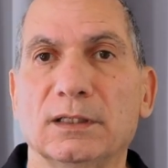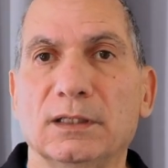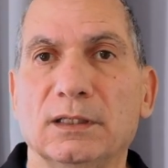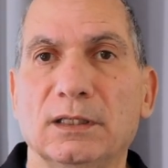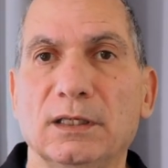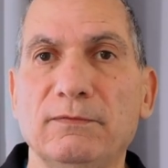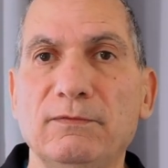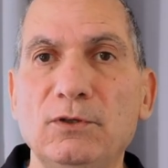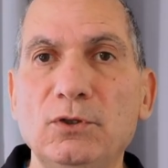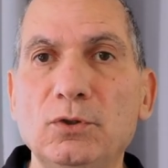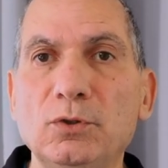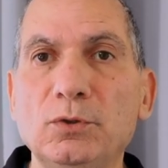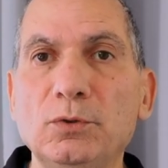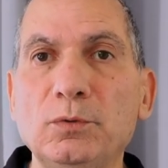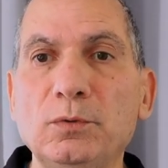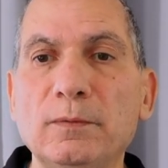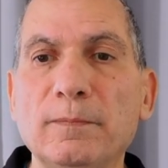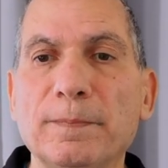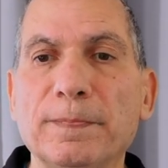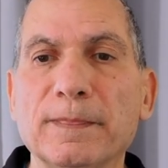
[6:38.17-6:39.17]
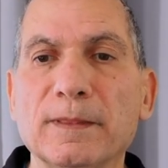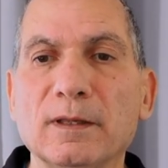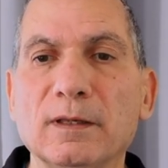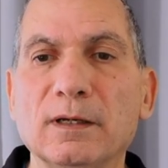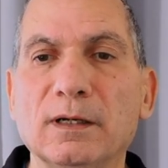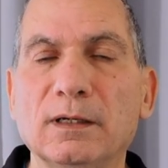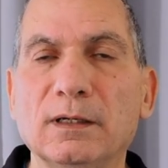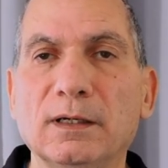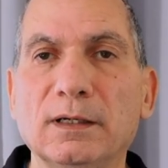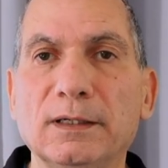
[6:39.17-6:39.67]
giving you
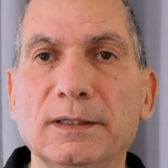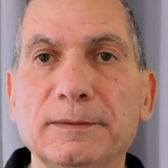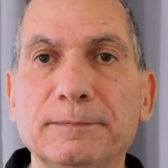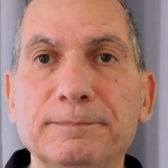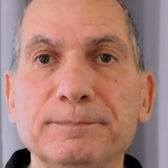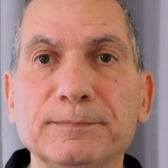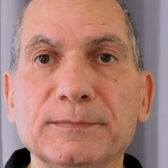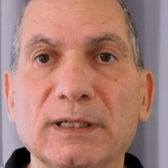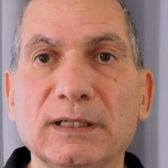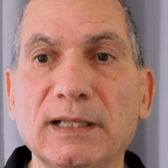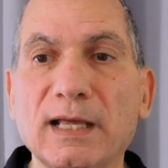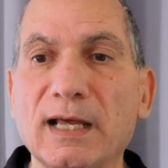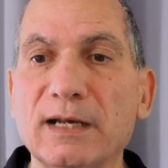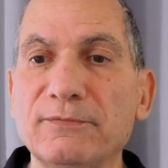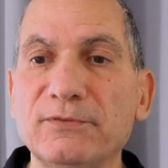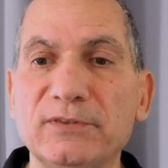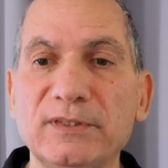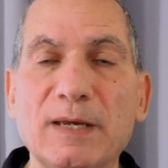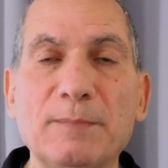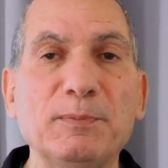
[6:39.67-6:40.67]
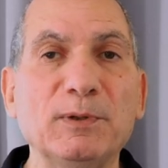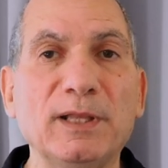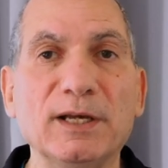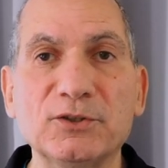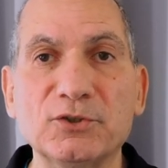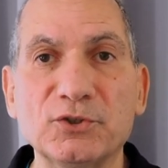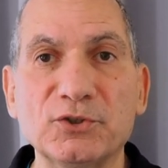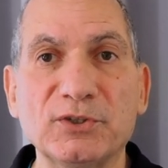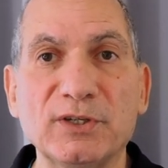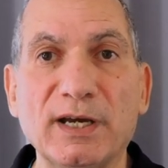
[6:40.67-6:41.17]
a lot of sample
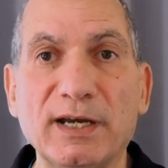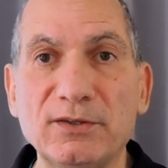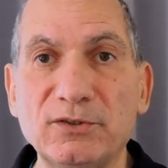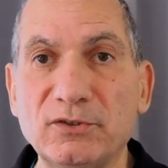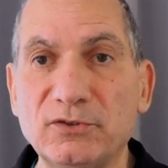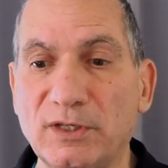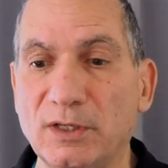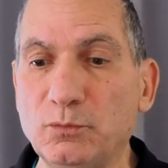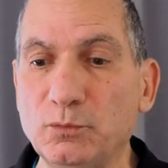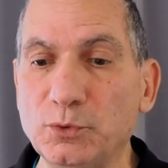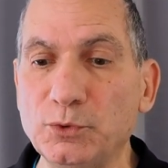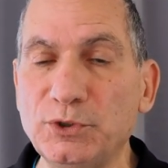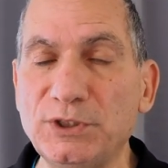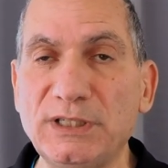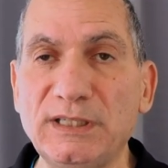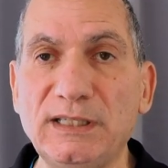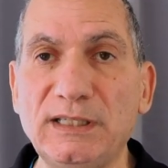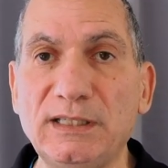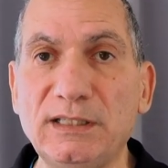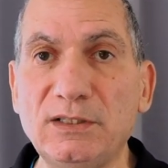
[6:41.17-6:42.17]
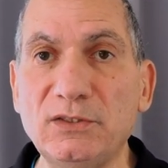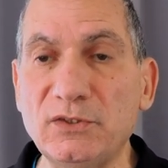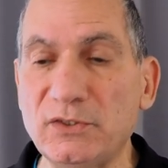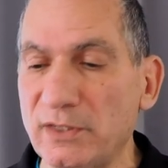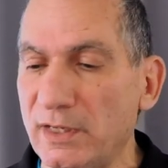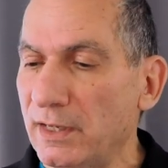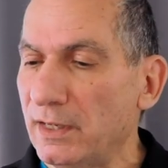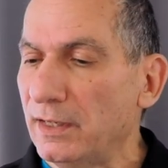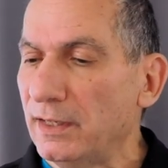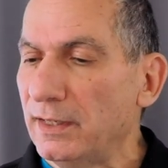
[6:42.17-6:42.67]
exercises and routines
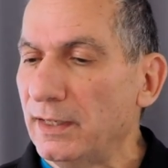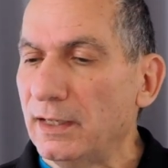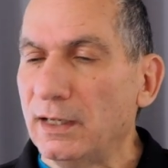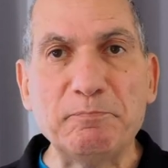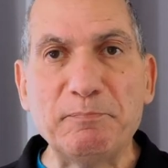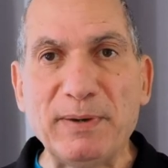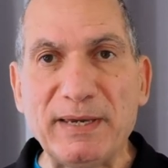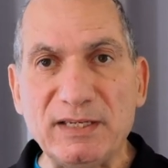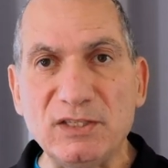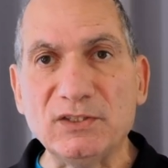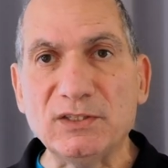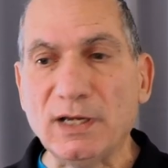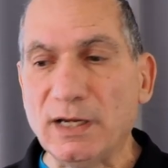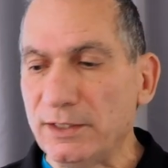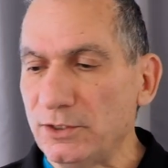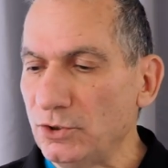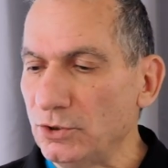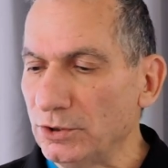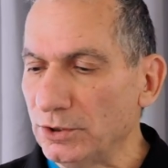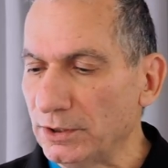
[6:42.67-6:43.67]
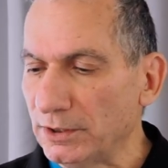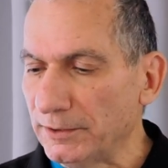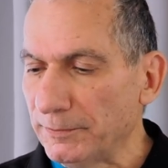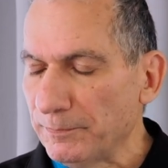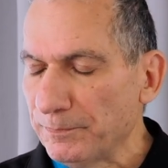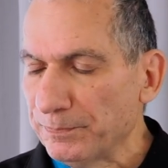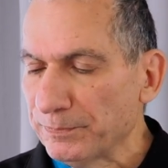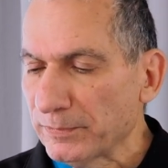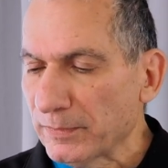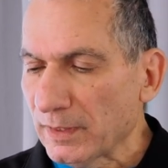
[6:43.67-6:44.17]
based on your
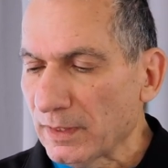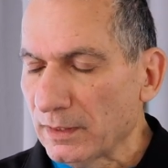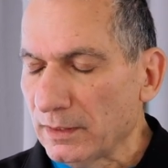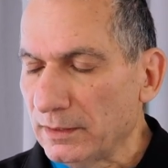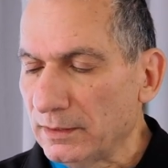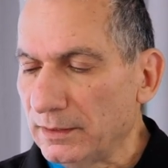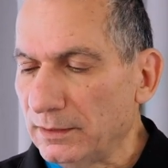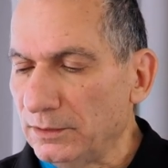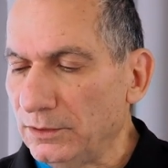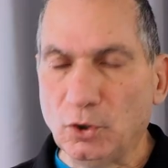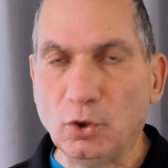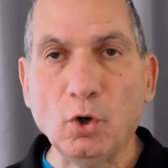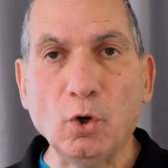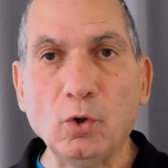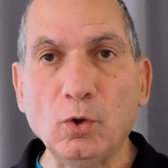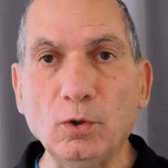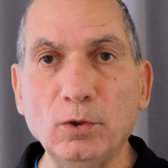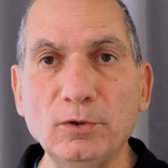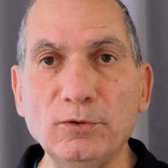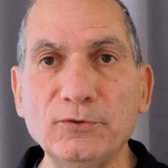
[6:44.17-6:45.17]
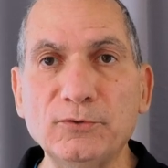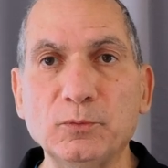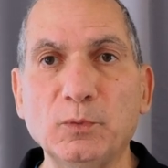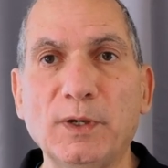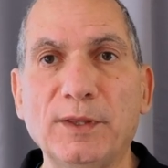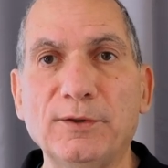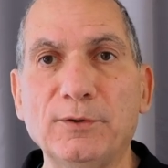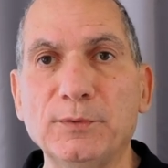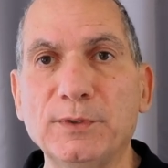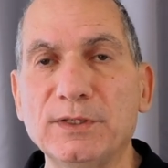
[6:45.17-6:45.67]
goals,
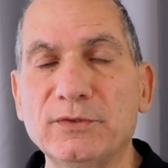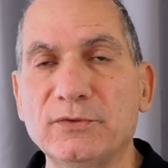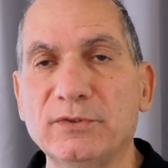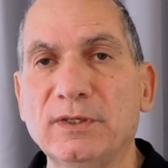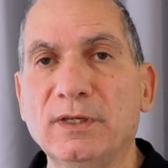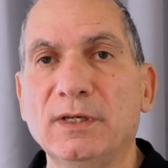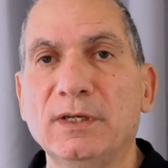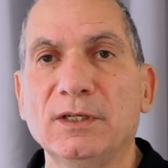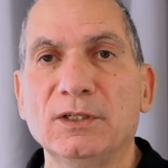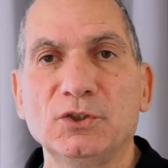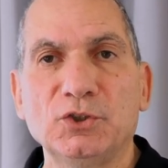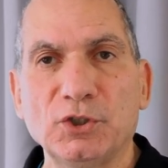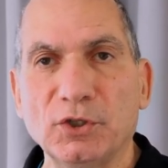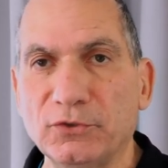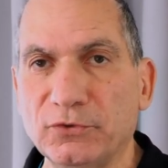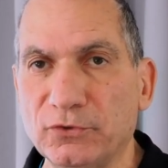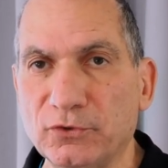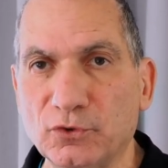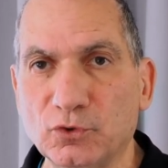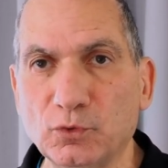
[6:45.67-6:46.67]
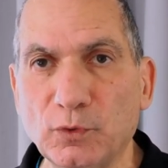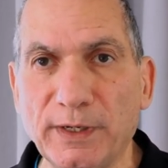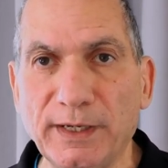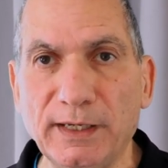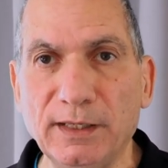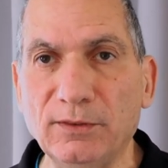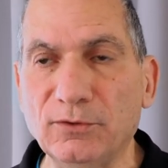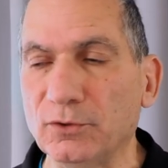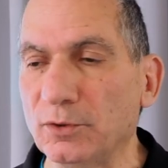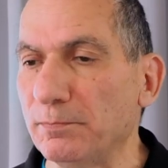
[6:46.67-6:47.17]
whether it's just
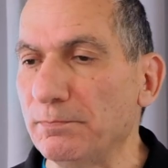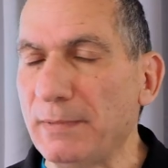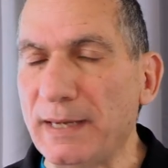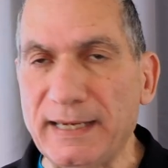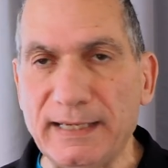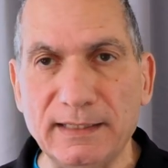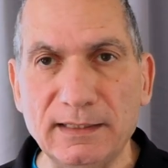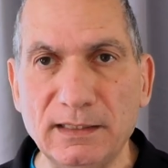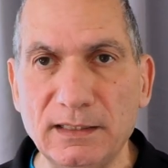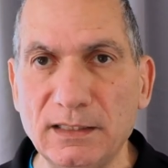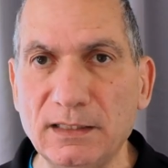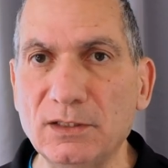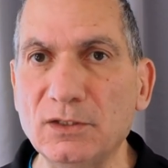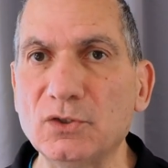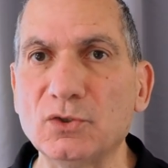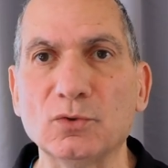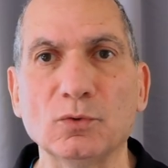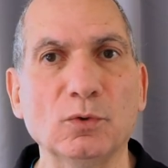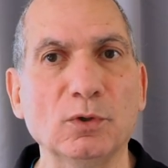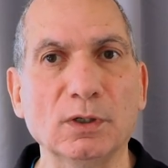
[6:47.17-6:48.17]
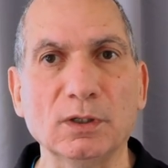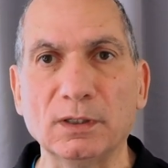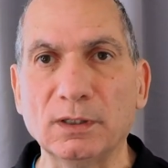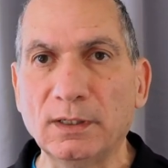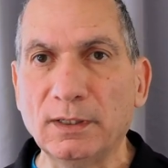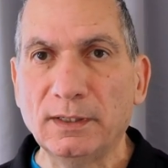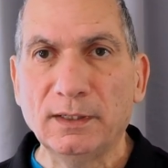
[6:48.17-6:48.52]
strength or maintenance or